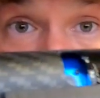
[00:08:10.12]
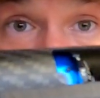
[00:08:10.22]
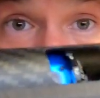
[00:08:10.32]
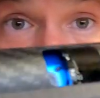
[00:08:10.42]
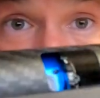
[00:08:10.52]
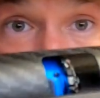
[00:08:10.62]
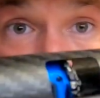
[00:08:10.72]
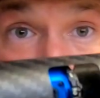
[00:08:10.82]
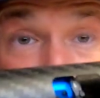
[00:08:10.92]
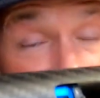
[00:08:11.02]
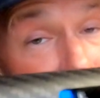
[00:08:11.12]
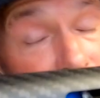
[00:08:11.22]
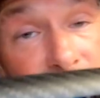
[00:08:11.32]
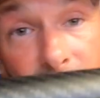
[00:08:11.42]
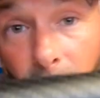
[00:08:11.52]
I mean, amazing. And they're
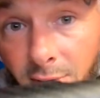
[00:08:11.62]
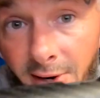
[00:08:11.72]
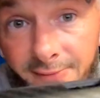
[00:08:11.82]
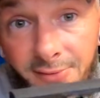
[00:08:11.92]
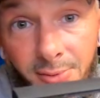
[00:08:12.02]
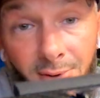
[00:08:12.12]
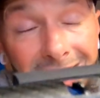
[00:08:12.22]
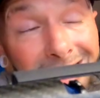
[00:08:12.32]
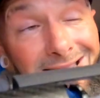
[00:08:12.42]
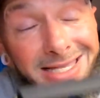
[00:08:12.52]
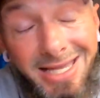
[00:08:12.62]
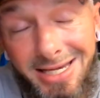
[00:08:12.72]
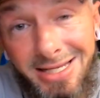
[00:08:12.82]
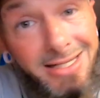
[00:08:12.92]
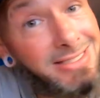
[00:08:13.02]
so comfortable. I get
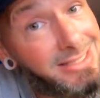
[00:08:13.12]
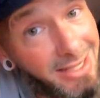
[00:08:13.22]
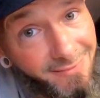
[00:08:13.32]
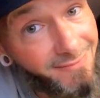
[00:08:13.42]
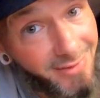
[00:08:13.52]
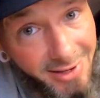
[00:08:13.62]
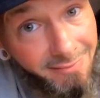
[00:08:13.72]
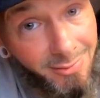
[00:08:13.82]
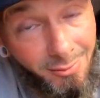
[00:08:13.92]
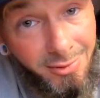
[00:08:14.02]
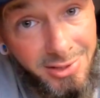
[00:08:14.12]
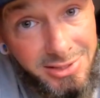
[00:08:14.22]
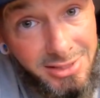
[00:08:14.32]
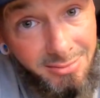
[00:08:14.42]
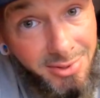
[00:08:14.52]
it, it's not for everyone.
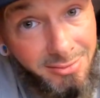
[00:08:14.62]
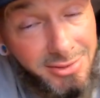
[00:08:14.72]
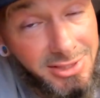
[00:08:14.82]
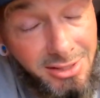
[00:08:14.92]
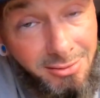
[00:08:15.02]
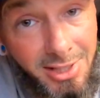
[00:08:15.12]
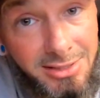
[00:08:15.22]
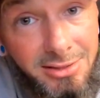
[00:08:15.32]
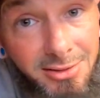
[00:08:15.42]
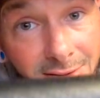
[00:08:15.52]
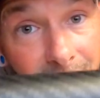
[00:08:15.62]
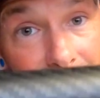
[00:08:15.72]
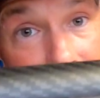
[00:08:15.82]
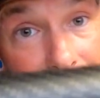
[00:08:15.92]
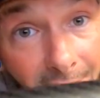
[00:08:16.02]
Some people just don't like the look.
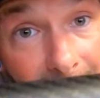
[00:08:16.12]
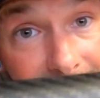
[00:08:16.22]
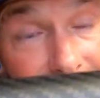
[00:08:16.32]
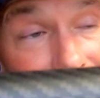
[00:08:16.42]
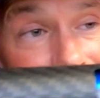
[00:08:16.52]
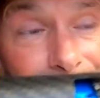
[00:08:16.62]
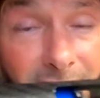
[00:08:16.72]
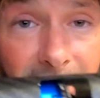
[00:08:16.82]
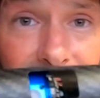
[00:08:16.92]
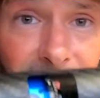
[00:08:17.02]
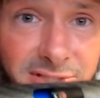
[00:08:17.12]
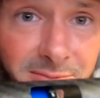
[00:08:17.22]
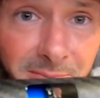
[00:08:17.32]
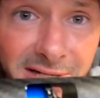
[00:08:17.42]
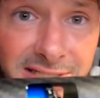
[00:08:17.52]
But even some
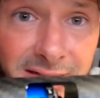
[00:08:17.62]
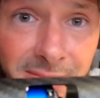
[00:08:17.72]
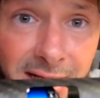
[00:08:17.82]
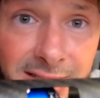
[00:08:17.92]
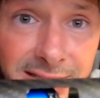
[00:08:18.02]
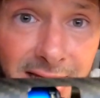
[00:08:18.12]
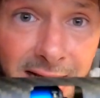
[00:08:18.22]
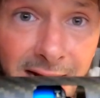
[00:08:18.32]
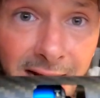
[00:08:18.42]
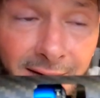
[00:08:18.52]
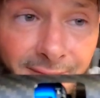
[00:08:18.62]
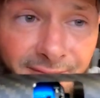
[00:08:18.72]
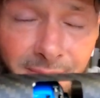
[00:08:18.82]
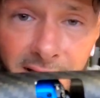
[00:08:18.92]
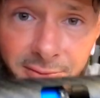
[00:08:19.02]
of my teammates that have
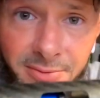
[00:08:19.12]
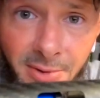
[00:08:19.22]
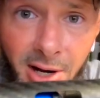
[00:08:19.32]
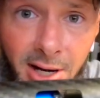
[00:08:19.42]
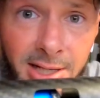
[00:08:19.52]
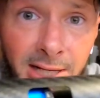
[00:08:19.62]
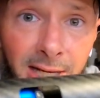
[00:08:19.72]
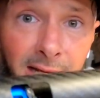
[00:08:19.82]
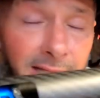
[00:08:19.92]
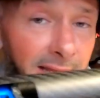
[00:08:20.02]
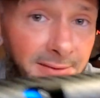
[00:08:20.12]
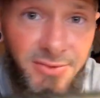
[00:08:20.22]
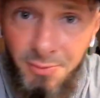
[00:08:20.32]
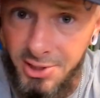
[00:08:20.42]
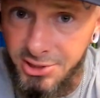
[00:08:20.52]
played with mine, they've
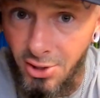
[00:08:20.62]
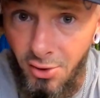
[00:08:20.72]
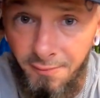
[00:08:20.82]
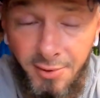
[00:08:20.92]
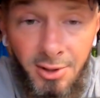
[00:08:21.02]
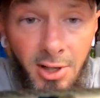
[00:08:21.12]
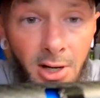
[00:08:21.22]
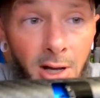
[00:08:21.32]
switched over.